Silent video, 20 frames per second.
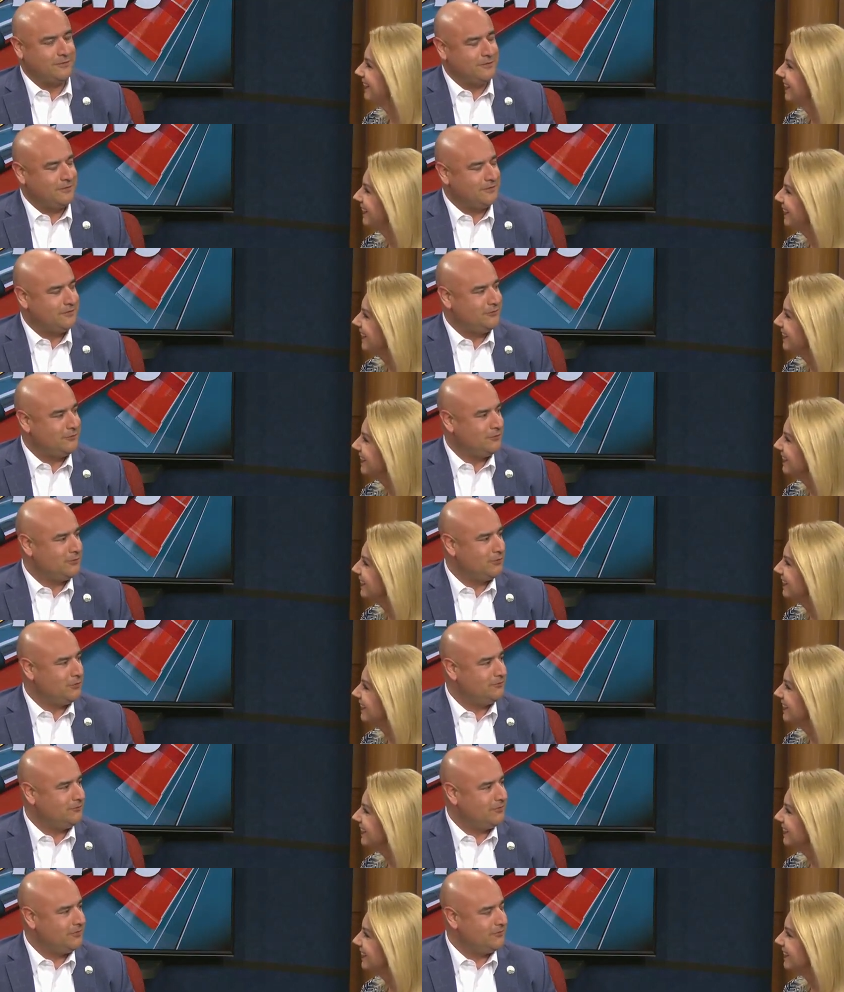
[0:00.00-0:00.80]
Speaker 1: a little too
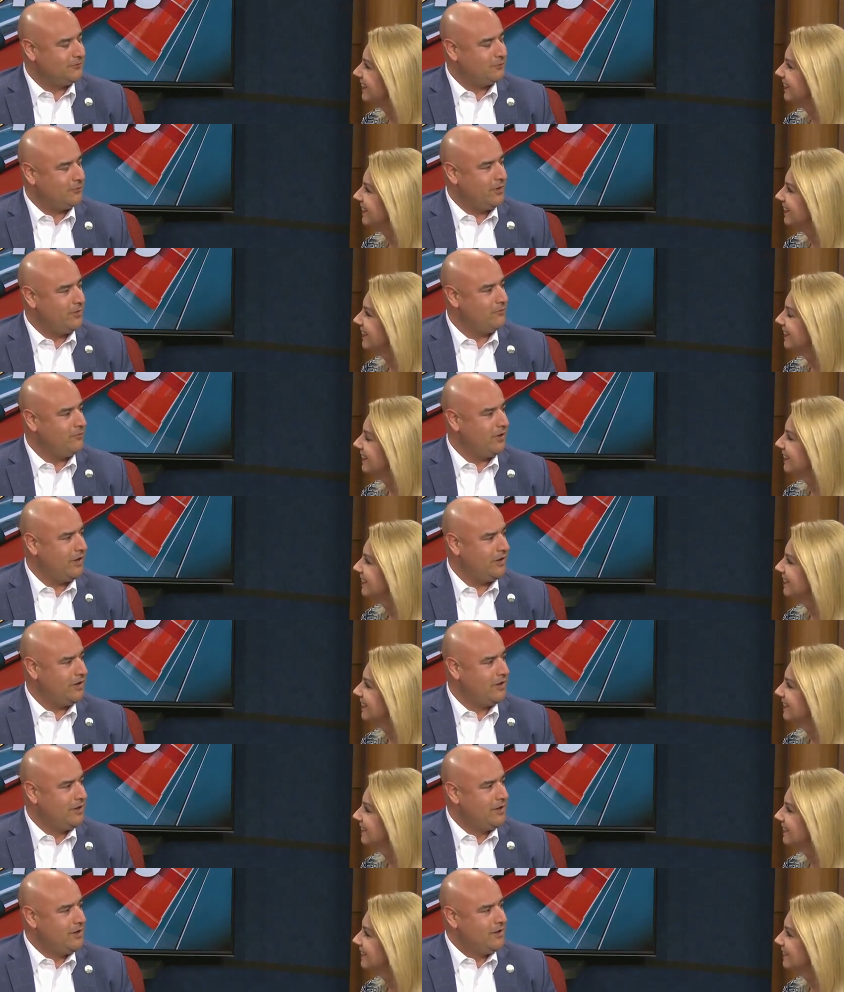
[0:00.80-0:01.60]
cold to swim,
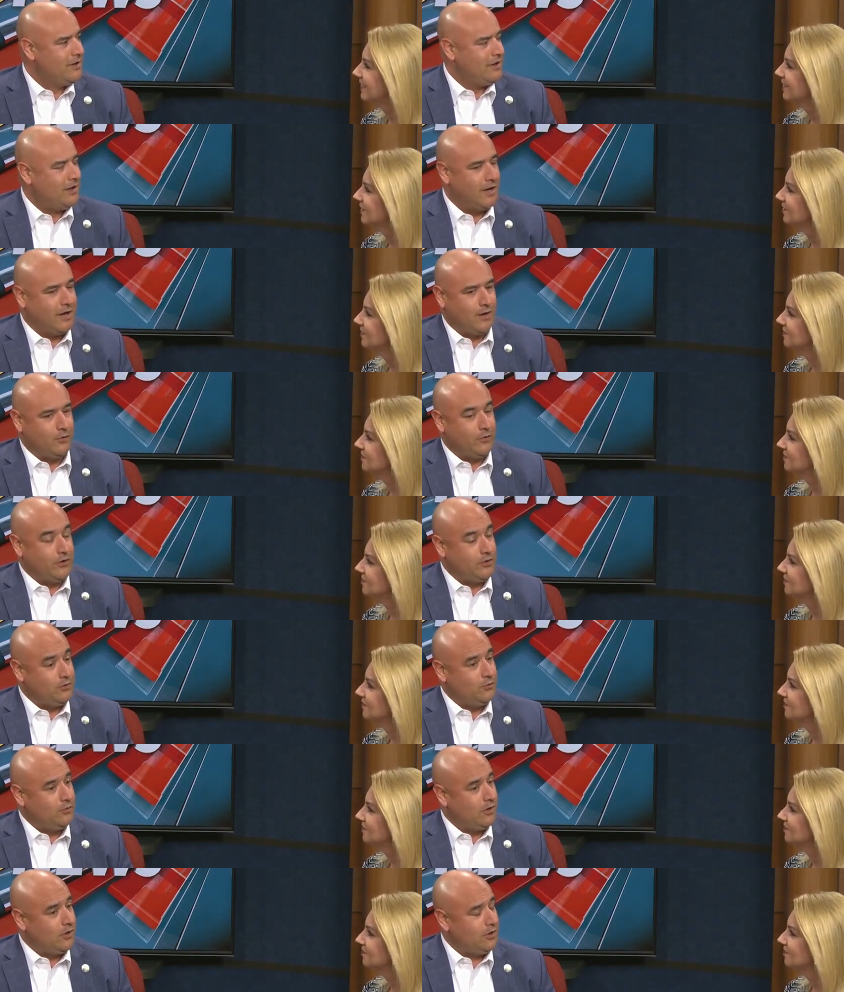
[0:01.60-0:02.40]
but uh, we
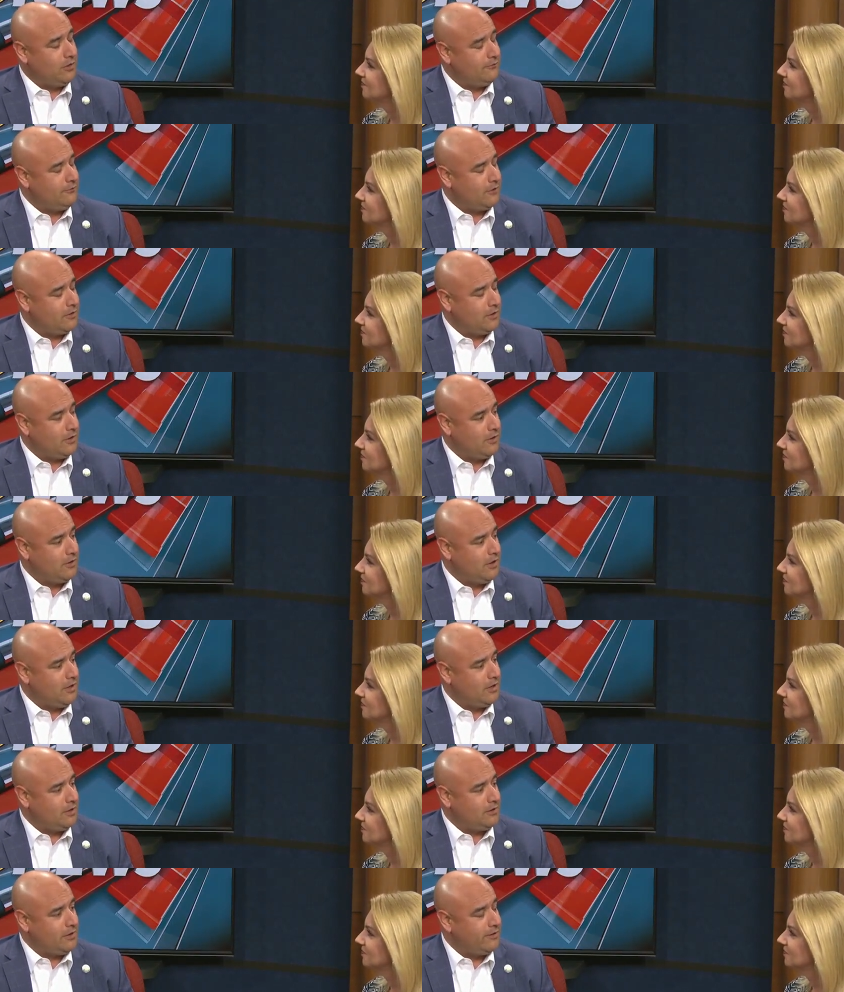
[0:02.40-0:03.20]
do all of our
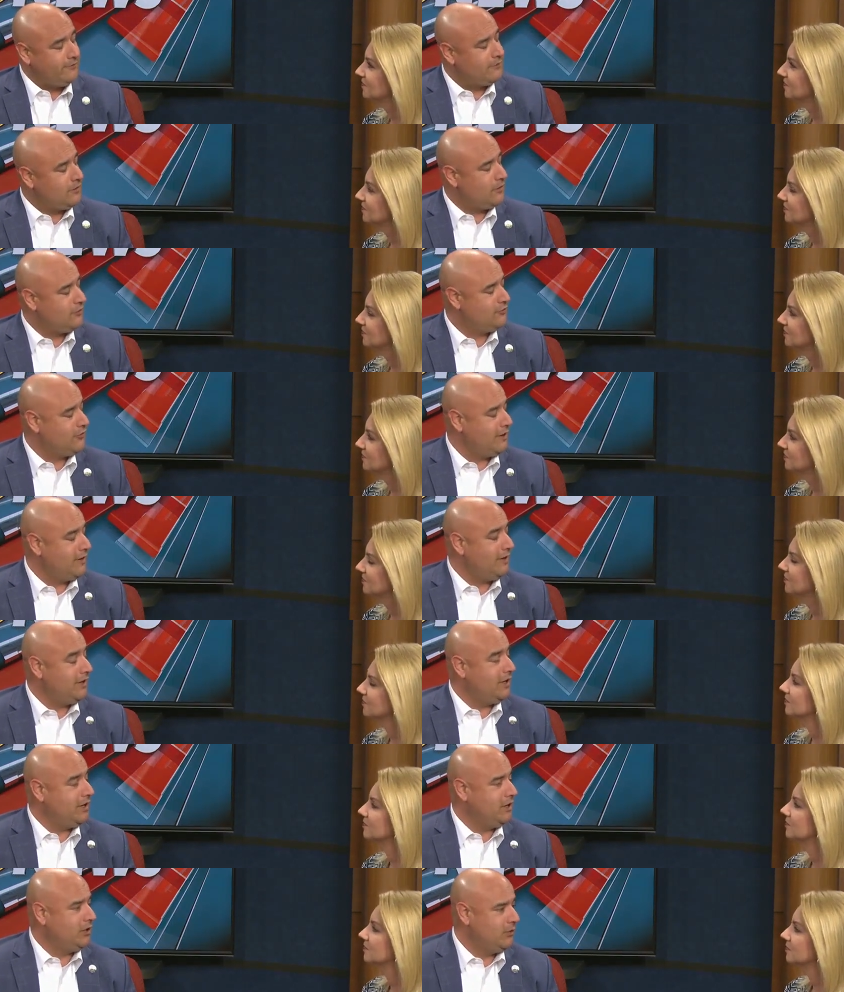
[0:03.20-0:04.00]
uh, lifeguard training
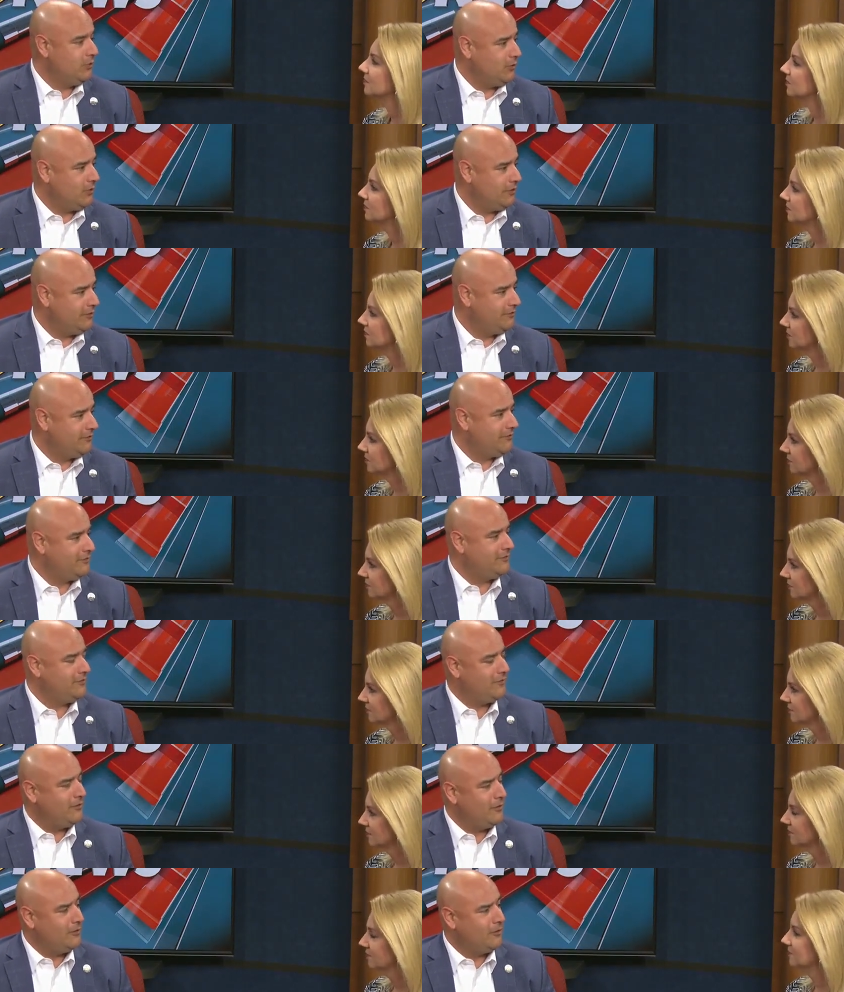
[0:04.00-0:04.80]
indoors.
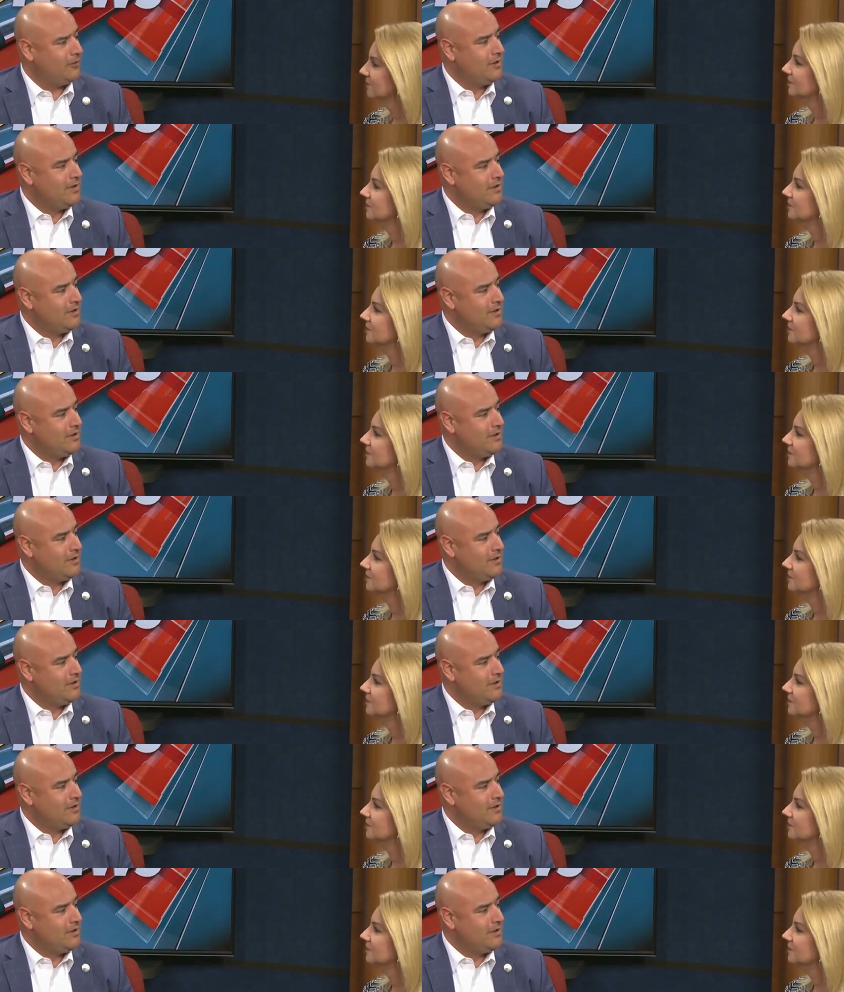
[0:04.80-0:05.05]
So